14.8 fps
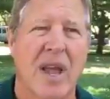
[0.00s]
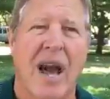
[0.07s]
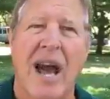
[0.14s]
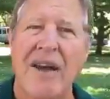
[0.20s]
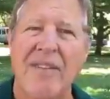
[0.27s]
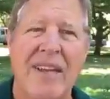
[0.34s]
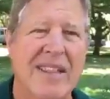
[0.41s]

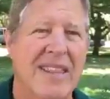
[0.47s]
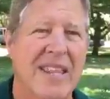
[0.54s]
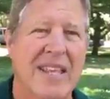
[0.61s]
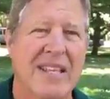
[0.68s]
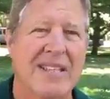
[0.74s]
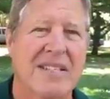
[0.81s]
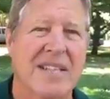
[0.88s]
I've had
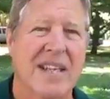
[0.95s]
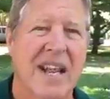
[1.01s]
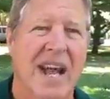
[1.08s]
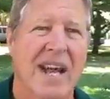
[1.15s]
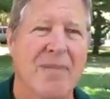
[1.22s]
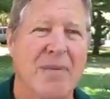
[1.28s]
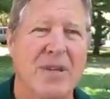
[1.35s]
things that
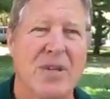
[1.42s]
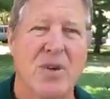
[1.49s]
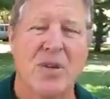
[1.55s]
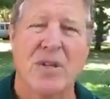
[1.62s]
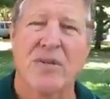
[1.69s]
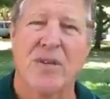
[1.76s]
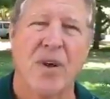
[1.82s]
I've been
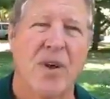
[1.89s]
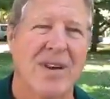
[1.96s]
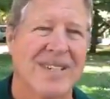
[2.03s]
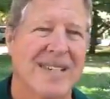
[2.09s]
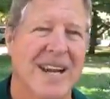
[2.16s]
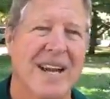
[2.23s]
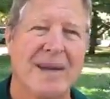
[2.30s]
doing this for a
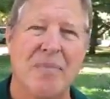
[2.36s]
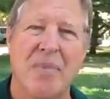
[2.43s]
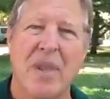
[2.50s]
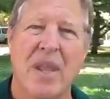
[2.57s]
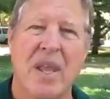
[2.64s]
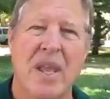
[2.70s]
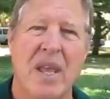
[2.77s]
long time.
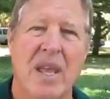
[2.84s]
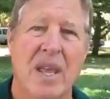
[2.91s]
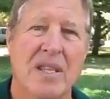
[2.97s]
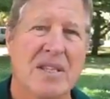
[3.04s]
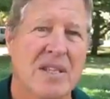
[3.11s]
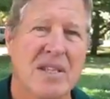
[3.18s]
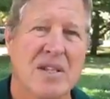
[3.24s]

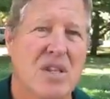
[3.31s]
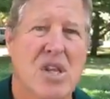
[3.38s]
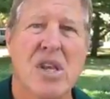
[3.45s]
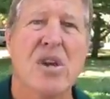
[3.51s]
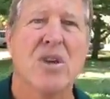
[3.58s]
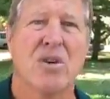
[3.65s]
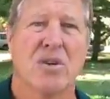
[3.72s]
It's
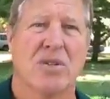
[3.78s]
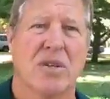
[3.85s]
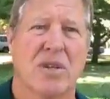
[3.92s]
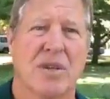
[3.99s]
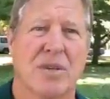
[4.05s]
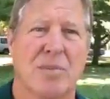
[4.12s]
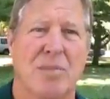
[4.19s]
years,
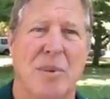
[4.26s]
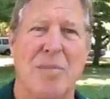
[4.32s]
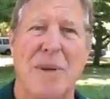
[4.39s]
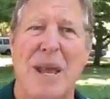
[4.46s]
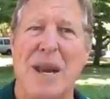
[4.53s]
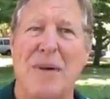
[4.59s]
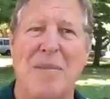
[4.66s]
but
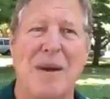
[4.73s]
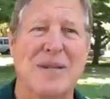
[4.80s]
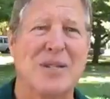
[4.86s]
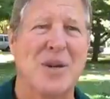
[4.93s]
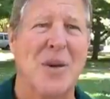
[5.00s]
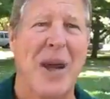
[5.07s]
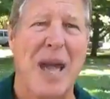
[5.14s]
man, am I
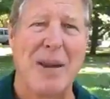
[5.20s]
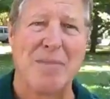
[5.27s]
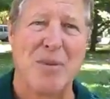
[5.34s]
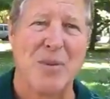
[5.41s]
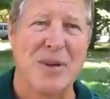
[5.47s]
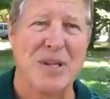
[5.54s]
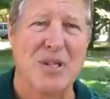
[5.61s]
so
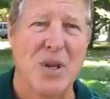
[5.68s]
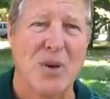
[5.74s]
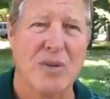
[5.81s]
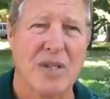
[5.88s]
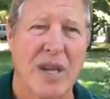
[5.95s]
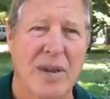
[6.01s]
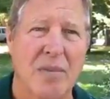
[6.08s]
happy when it
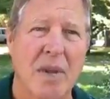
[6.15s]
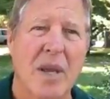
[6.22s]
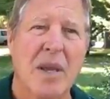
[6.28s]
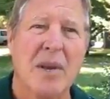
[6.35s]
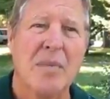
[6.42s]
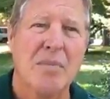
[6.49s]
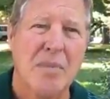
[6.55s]
shows up.
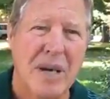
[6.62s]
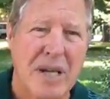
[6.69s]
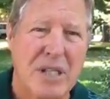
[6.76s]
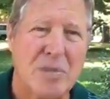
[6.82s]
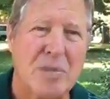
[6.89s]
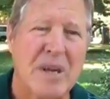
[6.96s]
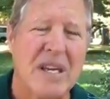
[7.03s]
But
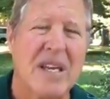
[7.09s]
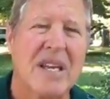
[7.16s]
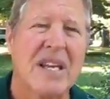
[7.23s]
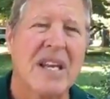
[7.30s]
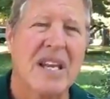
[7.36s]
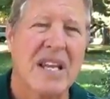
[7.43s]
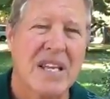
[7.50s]
it's
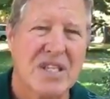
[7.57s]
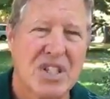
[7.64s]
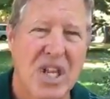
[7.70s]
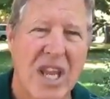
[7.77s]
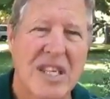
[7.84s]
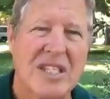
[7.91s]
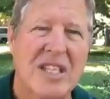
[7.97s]
been
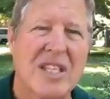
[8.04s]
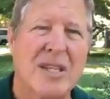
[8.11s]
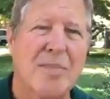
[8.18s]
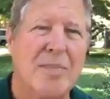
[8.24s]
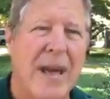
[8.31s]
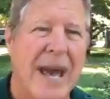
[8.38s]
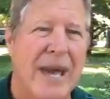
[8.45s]
changing
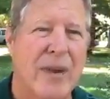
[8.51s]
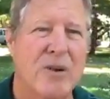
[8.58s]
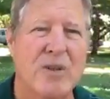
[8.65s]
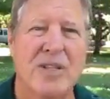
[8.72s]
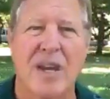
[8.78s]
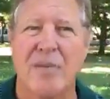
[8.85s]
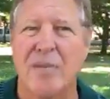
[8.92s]
the
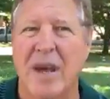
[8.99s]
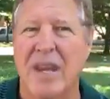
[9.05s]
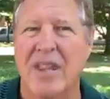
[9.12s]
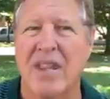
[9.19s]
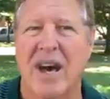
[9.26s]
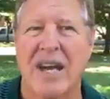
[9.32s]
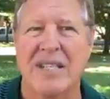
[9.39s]
patterns of my
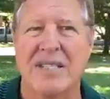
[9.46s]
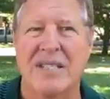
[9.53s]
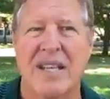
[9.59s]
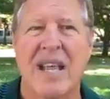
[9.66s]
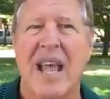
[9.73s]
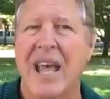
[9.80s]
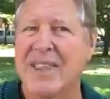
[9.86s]
thoughts,
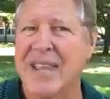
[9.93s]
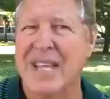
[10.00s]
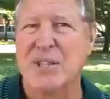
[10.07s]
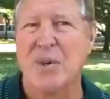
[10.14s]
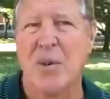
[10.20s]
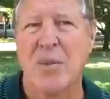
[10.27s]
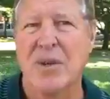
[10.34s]
and
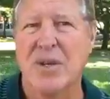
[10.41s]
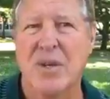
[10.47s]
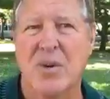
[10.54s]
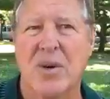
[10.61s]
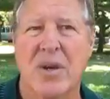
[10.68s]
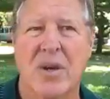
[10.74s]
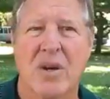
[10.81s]
that's what we
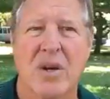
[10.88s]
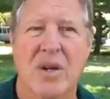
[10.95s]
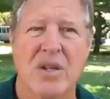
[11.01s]
do here.